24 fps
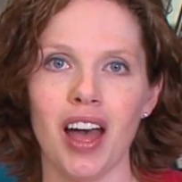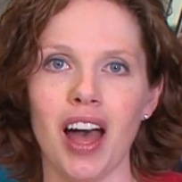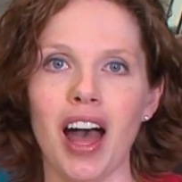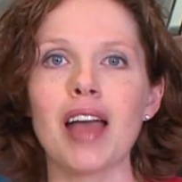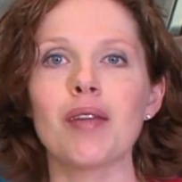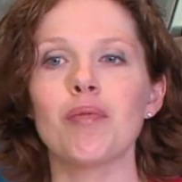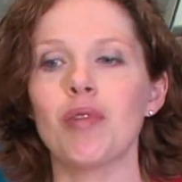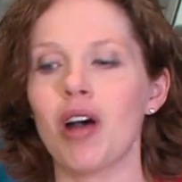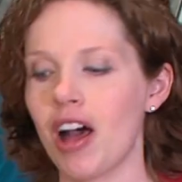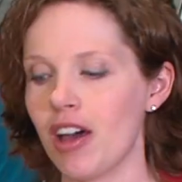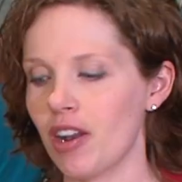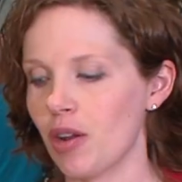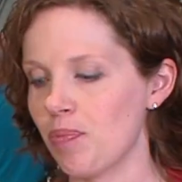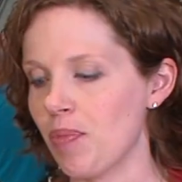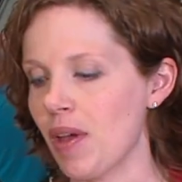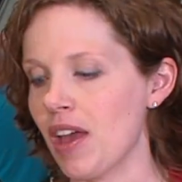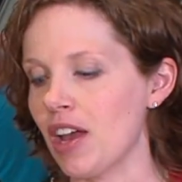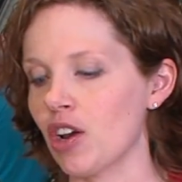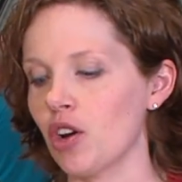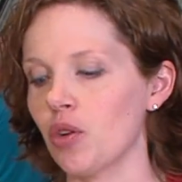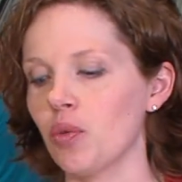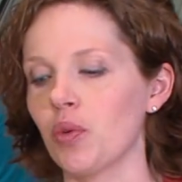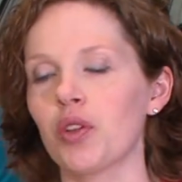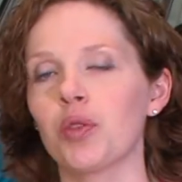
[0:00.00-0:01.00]
I'm Anna
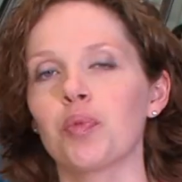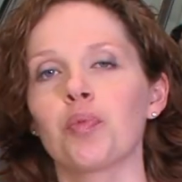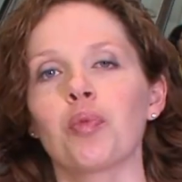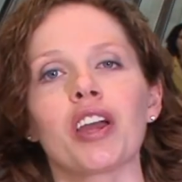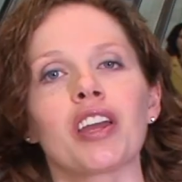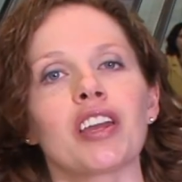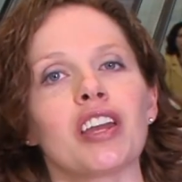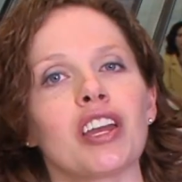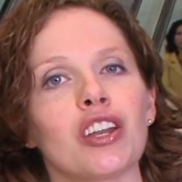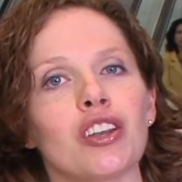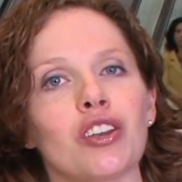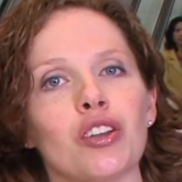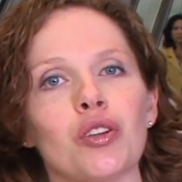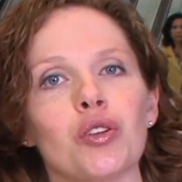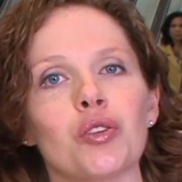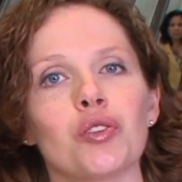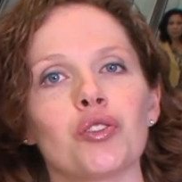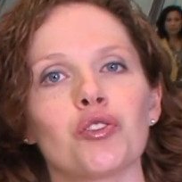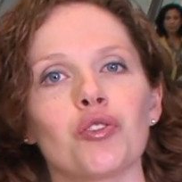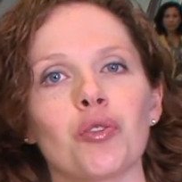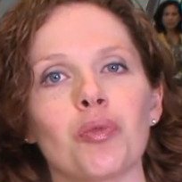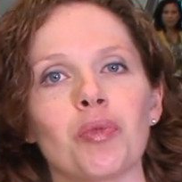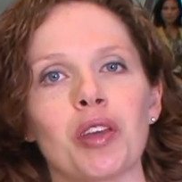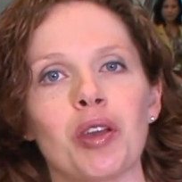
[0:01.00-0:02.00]
Baker with breaking
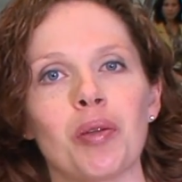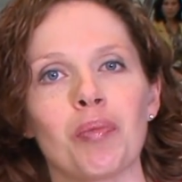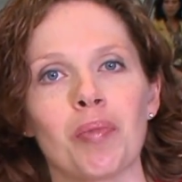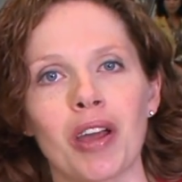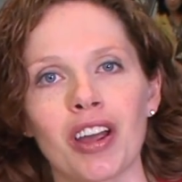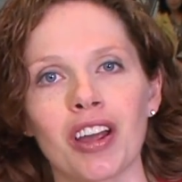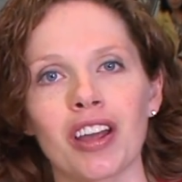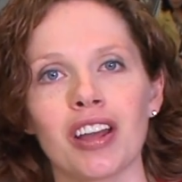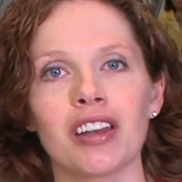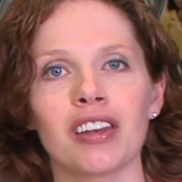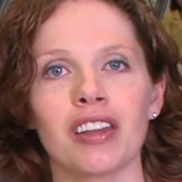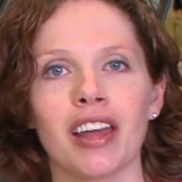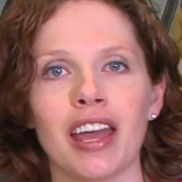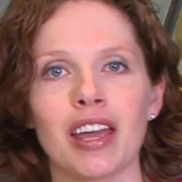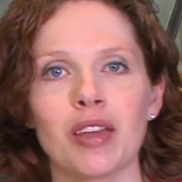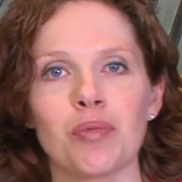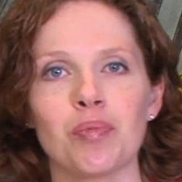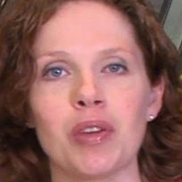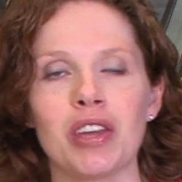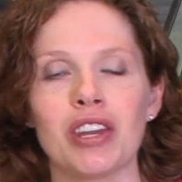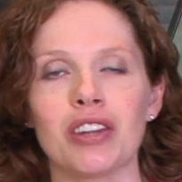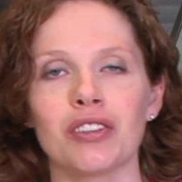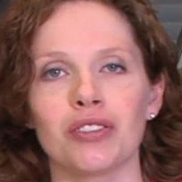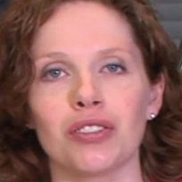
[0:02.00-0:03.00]
news from the American
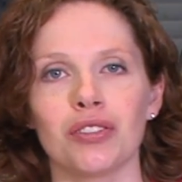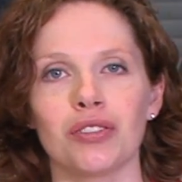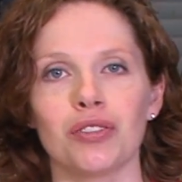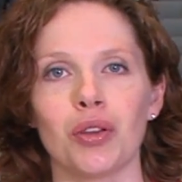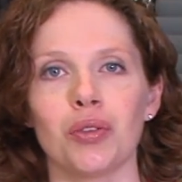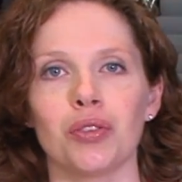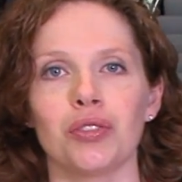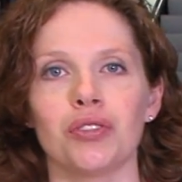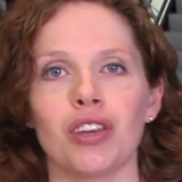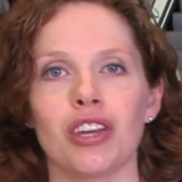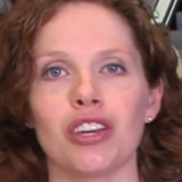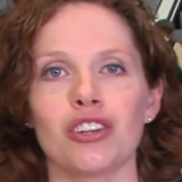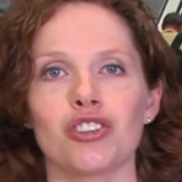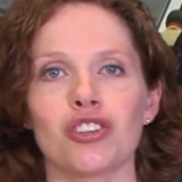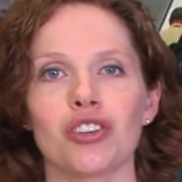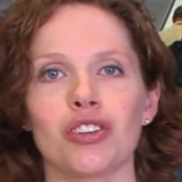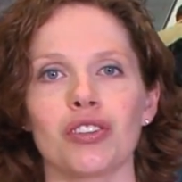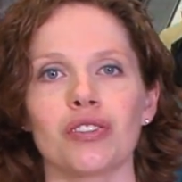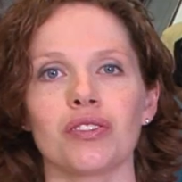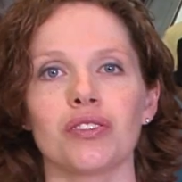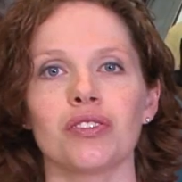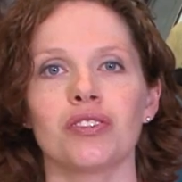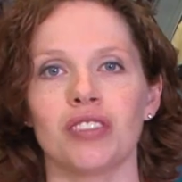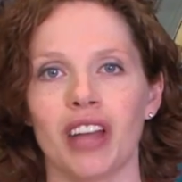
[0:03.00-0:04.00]
Diabetes
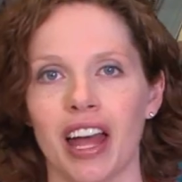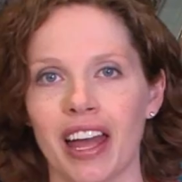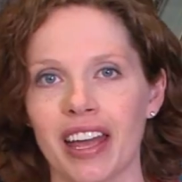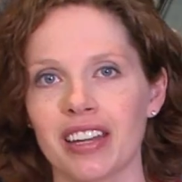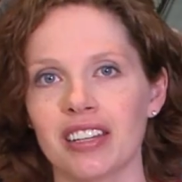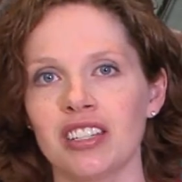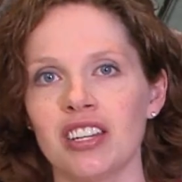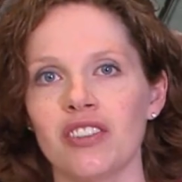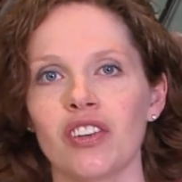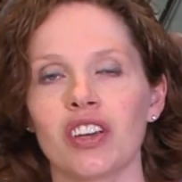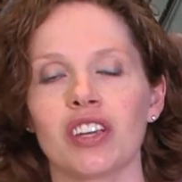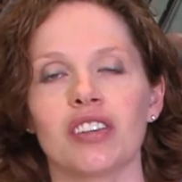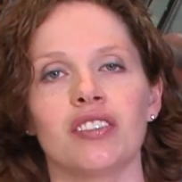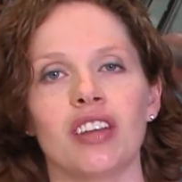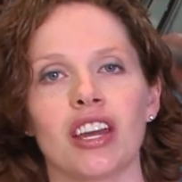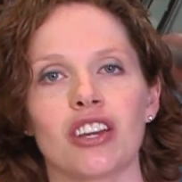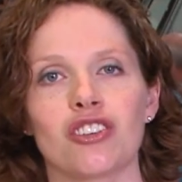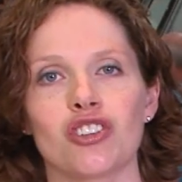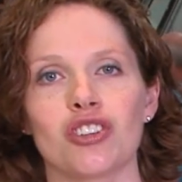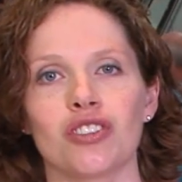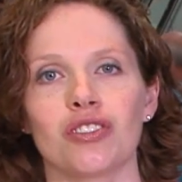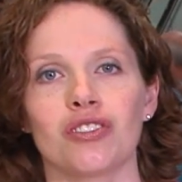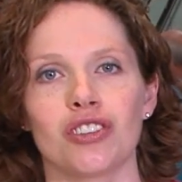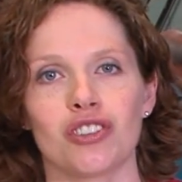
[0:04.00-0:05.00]
Association's Scientific
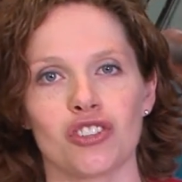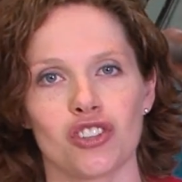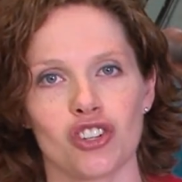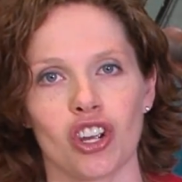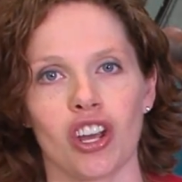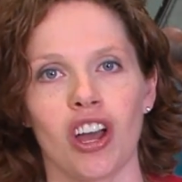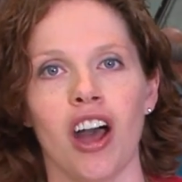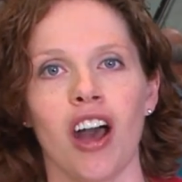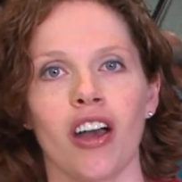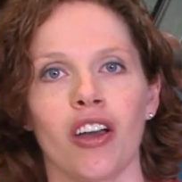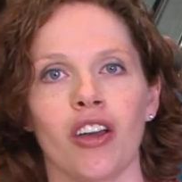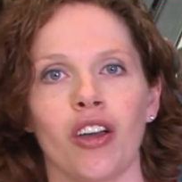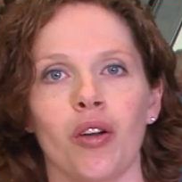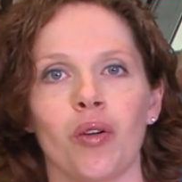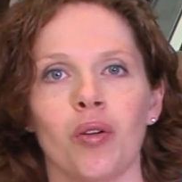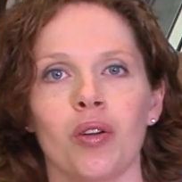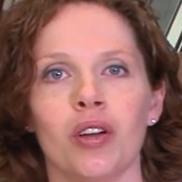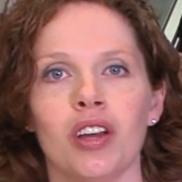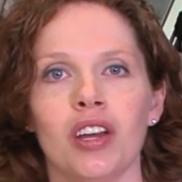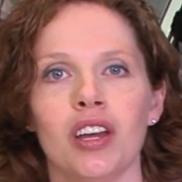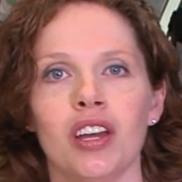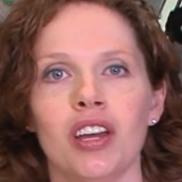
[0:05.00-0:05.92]
Sessions in Chicago.